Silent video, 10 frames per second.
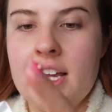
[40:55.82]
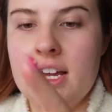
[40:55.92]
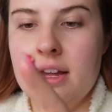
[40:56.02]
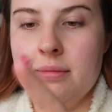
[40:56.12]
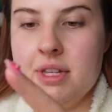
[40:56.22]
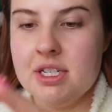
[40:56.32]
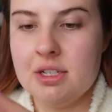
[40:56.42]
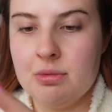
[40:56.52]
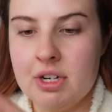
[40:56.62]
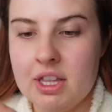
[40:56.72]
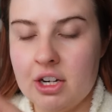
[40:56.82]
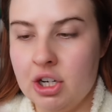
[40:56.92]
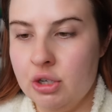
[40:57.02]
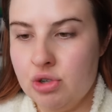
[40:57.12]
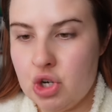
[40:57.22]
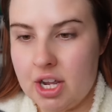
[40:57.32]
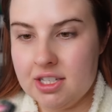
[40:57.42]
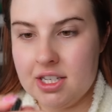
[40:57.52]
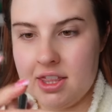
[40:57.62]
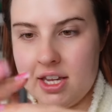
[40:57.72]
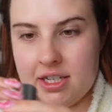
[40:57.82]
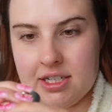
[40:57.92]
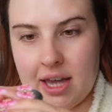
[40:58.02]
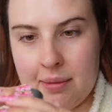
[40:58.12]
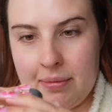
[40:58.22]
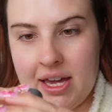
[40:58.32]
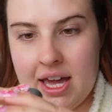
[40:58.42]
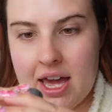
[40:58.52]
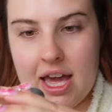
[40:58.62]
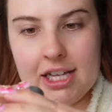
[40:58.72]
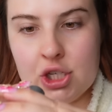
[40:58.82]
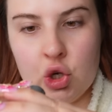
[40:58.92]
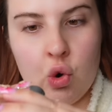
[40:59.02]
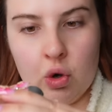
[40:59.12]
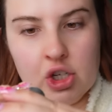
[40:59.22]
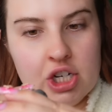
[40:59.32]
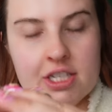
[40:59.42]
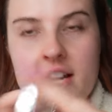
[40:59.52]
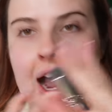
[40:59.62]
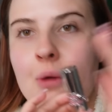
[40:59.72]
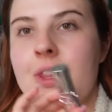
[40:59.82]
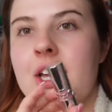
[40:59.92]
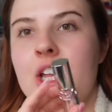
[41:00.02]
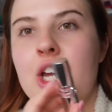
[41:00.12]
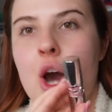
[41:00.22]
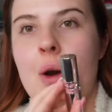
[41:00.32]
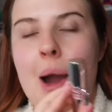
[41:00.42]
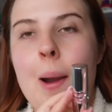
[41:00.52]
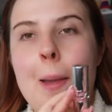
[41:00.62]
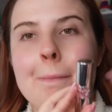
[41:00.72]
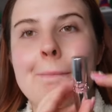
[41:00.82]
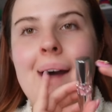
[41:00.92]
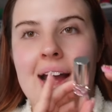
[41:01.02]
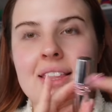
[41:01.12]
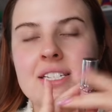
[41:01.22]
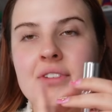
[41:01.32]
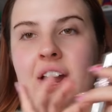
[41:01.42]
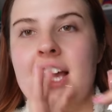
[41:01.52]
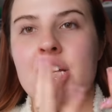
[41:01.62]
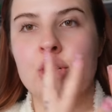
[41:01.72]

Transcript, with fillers: Um, this is one of their new shades that they sent me. It's gorgeous. Like, I would literally go out and buy this. If I had